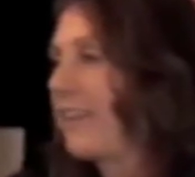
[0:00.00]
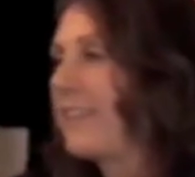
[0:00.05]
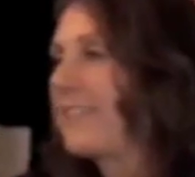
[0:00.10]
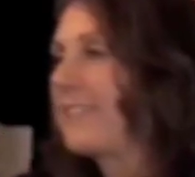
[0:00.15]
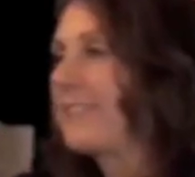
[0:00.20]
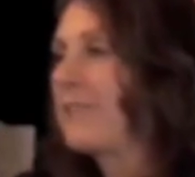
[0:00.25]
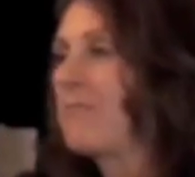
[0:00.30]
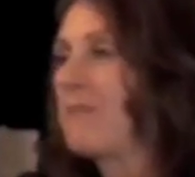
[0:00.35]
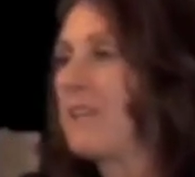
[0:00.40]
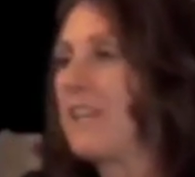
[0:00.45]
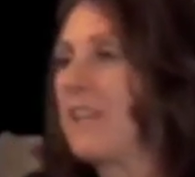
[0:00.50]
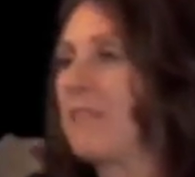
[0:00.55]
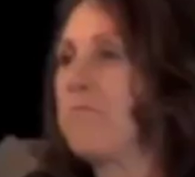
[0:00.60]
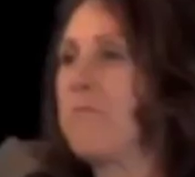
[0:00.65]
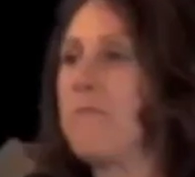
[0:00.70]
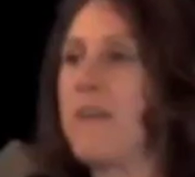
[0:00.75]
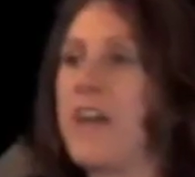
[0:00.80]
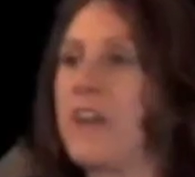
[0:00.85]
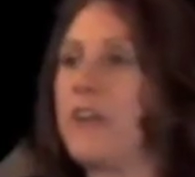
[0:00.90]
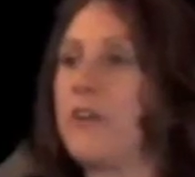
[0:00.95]
and it doesn't
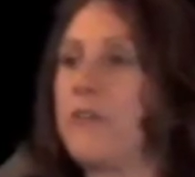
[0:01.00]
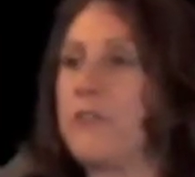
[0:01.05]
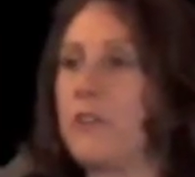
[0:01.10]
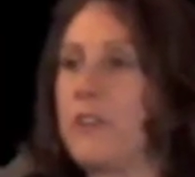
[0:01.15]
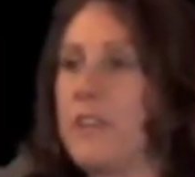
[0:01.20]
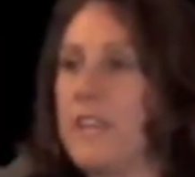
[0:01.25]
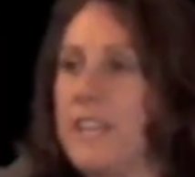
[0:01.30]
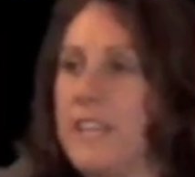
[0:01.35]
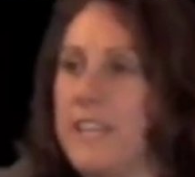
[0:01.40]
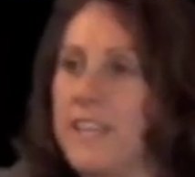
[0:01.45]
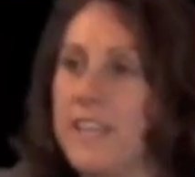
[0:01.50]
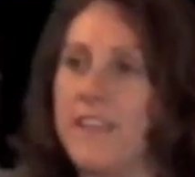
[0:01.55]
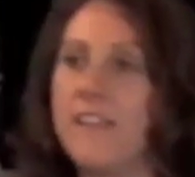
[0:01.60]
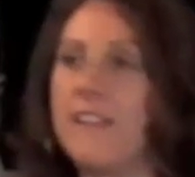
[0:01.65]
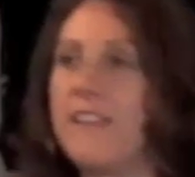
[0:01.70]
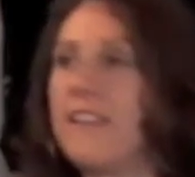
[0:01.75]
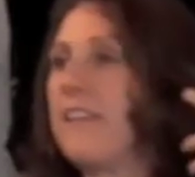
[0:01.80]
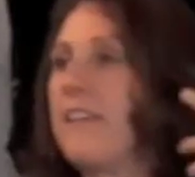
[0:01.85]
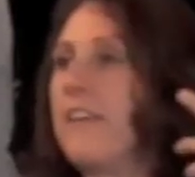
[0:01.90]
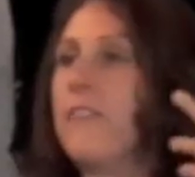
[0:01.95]
matter if you're eating
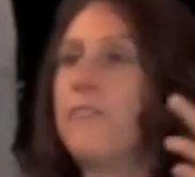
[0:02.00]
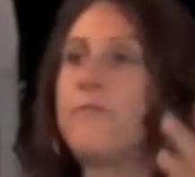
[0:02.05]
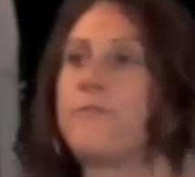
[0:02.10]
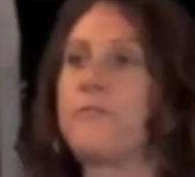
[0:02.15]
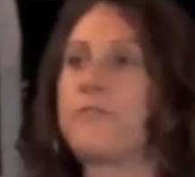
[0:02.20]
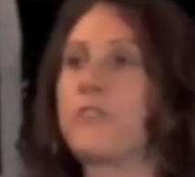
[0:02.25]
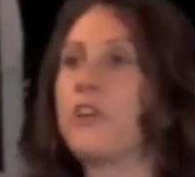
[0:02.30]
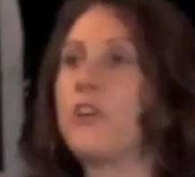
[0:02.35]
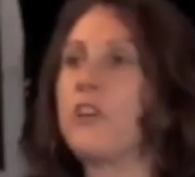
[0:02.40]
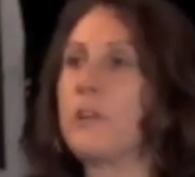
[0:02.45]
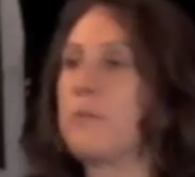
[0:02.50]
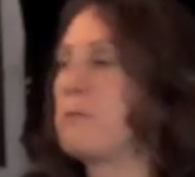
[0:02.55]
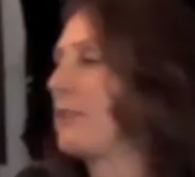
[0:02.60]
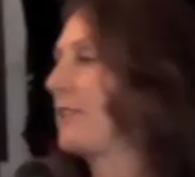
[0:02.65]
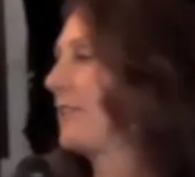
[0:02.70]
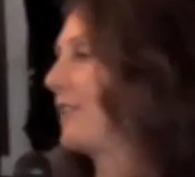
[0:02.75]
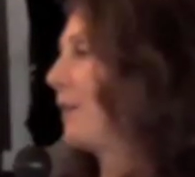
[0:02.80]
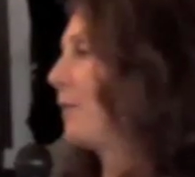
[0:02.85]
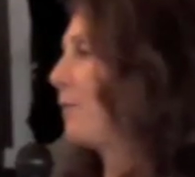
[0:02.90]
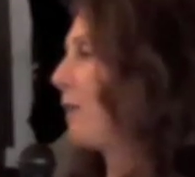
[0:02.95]

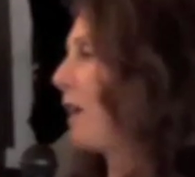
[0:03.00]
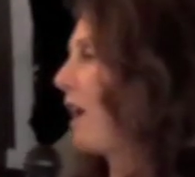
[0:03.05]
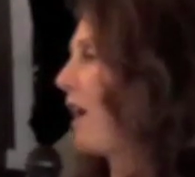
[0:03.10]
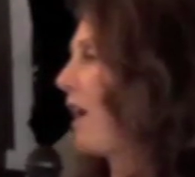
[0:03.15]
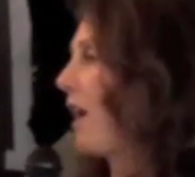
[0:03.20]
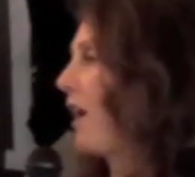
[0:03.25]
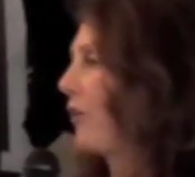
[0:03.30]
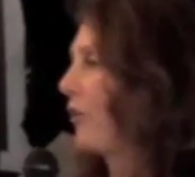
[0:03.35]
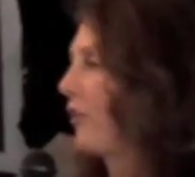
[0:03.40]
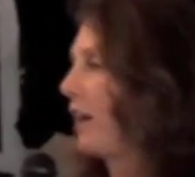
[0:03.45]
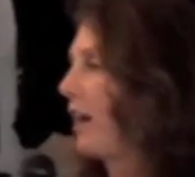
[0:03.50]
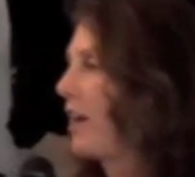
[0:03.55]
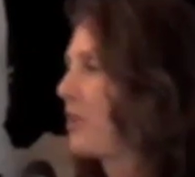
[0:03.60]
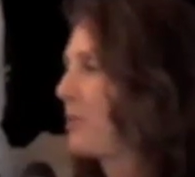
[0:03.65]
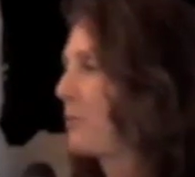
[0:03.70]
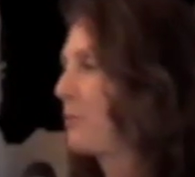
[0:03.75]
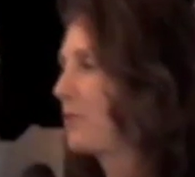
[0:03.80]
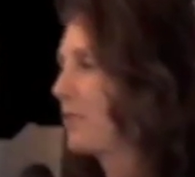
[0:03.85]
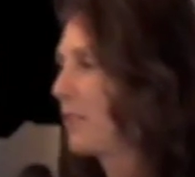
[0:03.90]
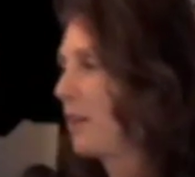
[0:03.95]
30% raw or
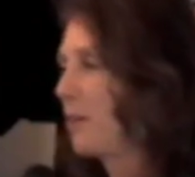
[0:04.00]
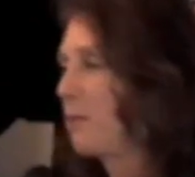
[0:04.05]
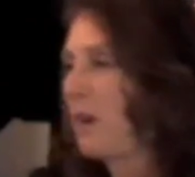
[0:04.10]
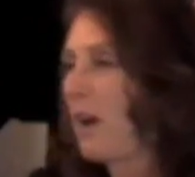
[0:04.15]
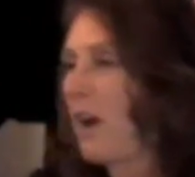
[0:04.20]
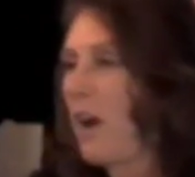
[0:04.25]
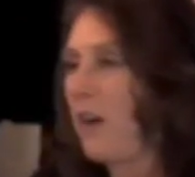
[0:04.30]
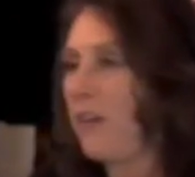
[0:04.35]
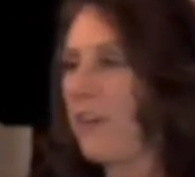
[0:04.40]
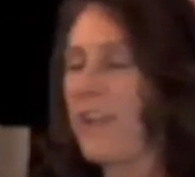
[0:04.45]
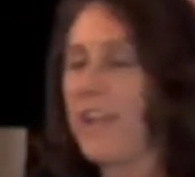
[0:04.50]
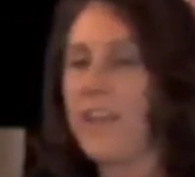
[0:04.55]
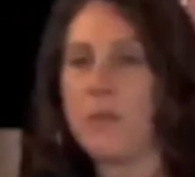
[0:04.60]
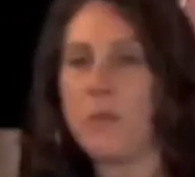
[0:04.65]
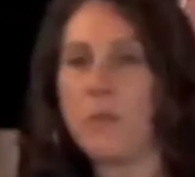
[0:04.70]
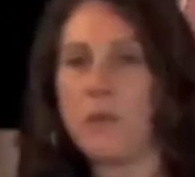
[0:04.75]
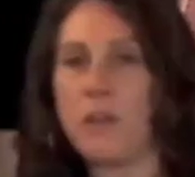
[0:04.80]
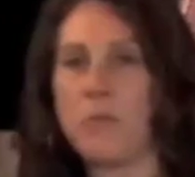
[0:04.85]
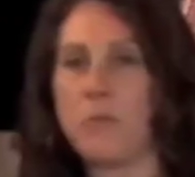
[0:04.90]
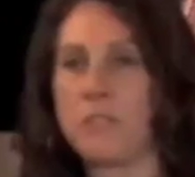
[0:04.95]
100% raw or
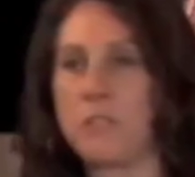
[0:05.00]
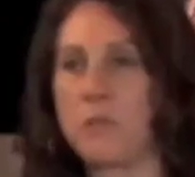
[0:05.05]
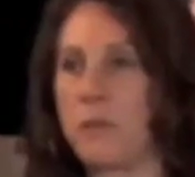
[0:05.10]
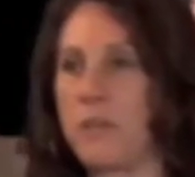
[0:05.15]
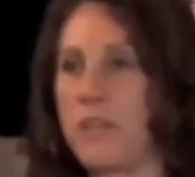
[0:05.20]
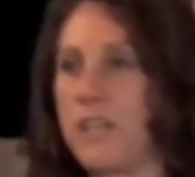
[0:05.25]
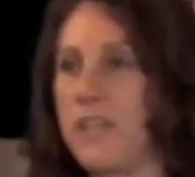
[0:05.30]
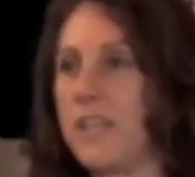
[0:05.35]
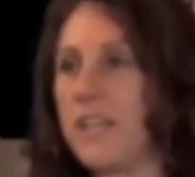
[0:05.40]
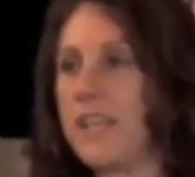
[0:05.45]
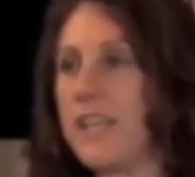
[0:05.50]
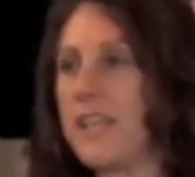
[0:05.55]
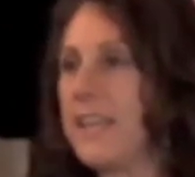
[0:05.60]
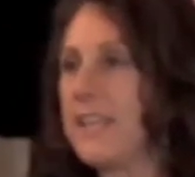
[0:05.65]
anywhere in between.